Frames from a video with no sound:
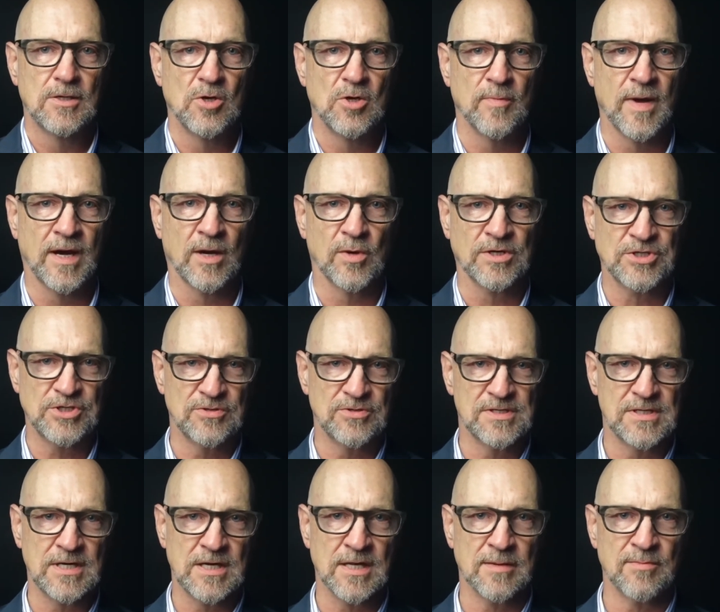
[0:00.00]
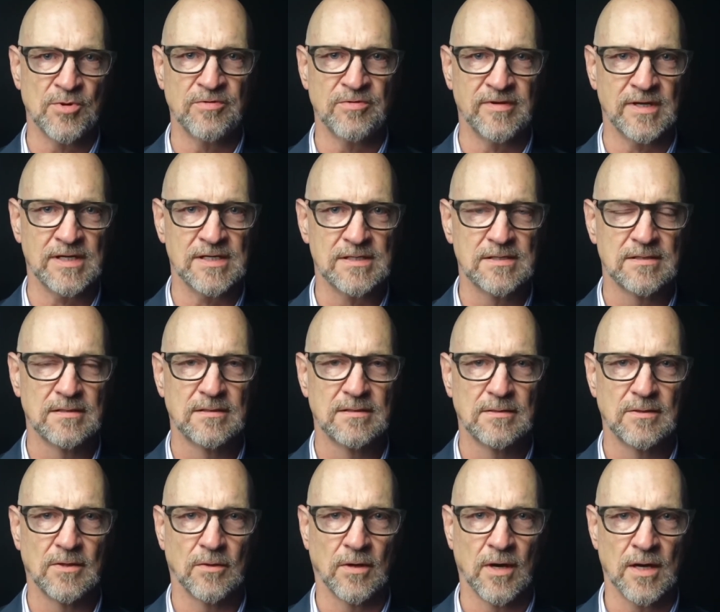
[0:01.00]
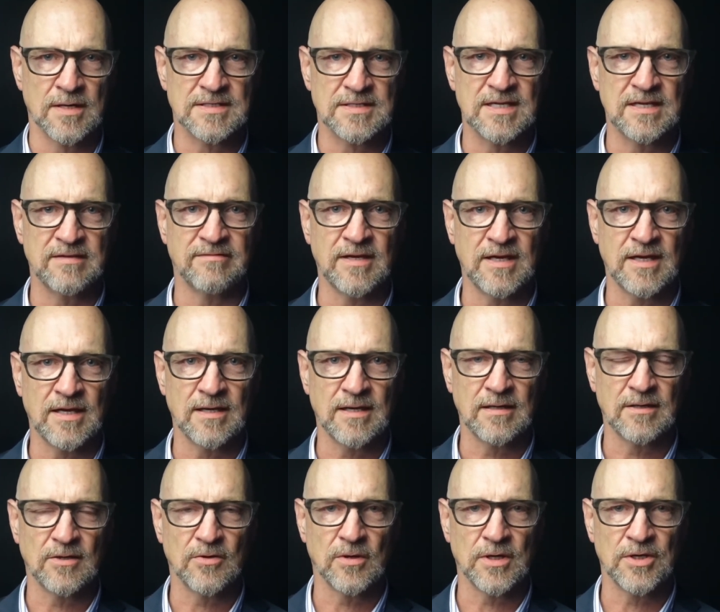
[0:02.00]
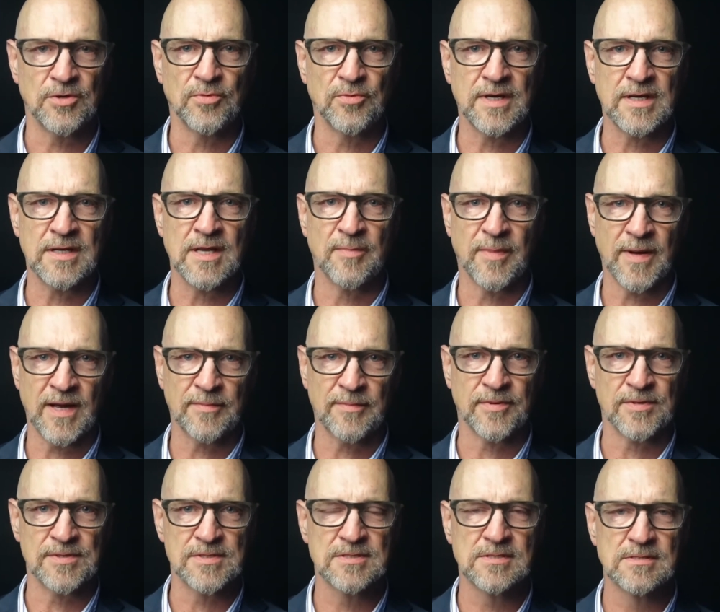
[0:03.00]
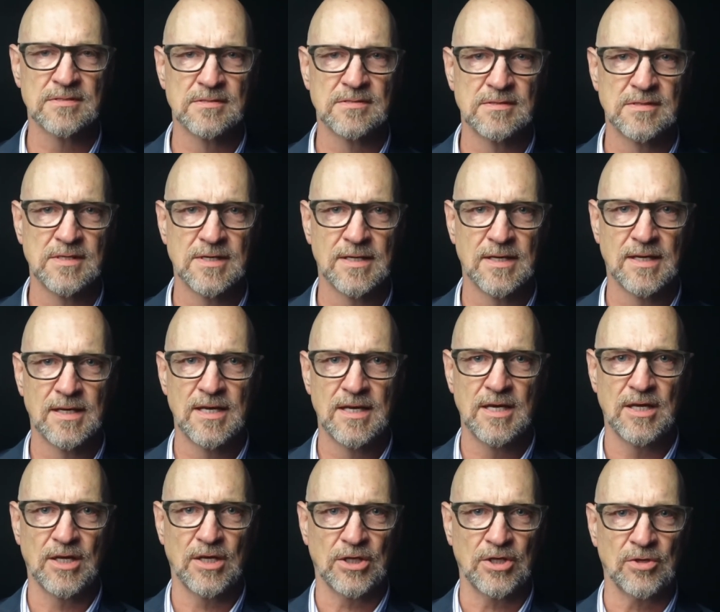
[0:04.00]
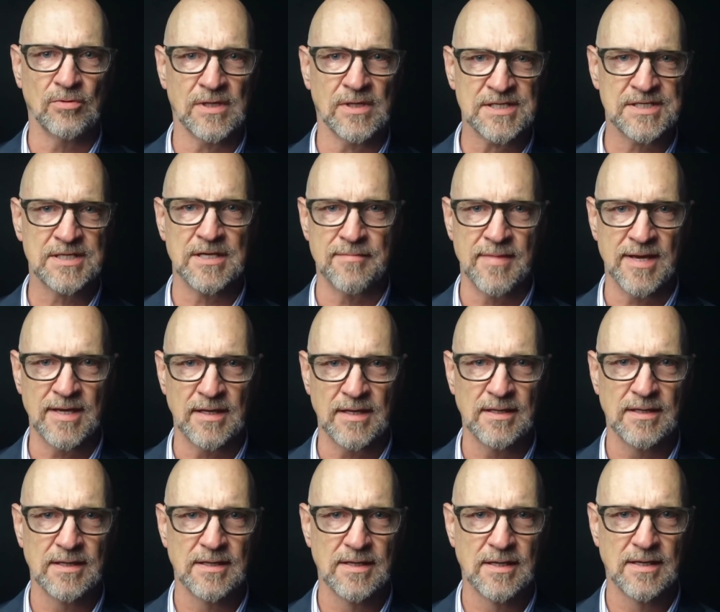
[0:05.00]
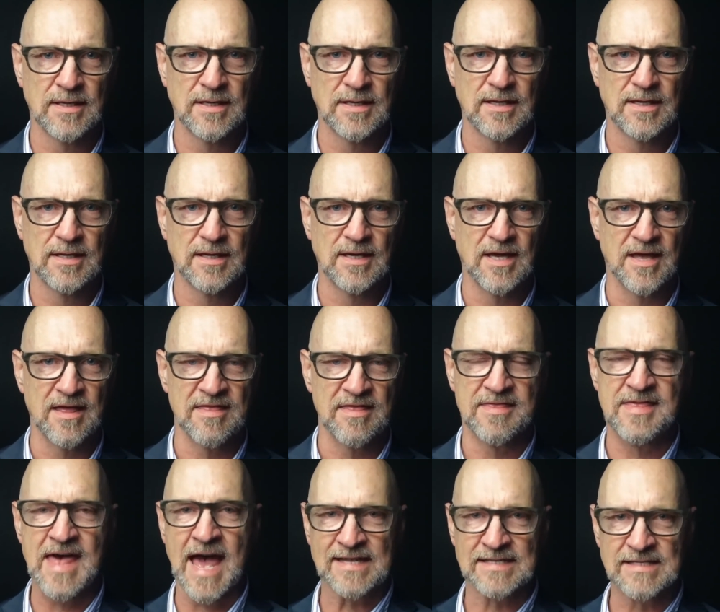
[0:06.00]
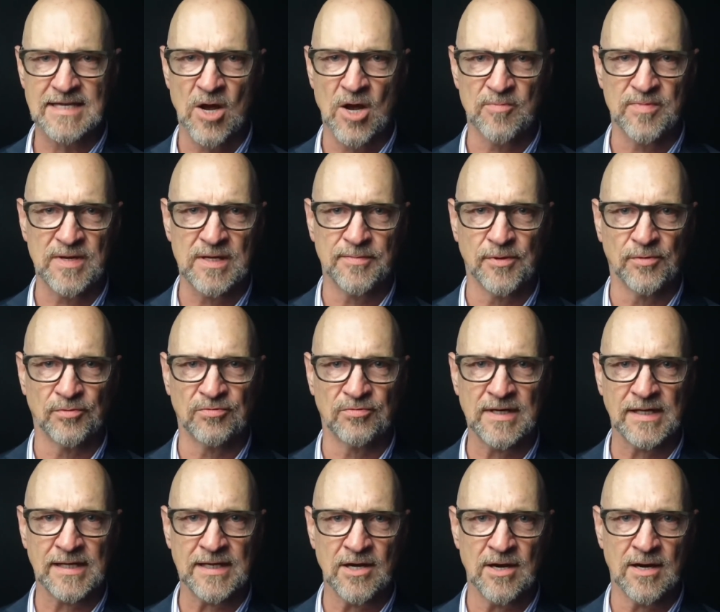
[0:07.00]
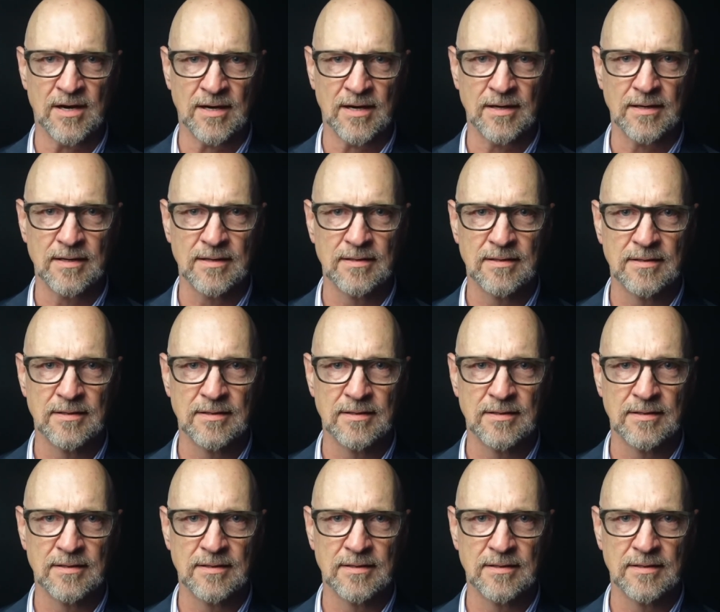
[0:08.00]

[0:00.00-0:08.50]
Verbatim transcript: no matter what you see in the movies or on TV or you read in the papers, you listen to me. That's how people really are.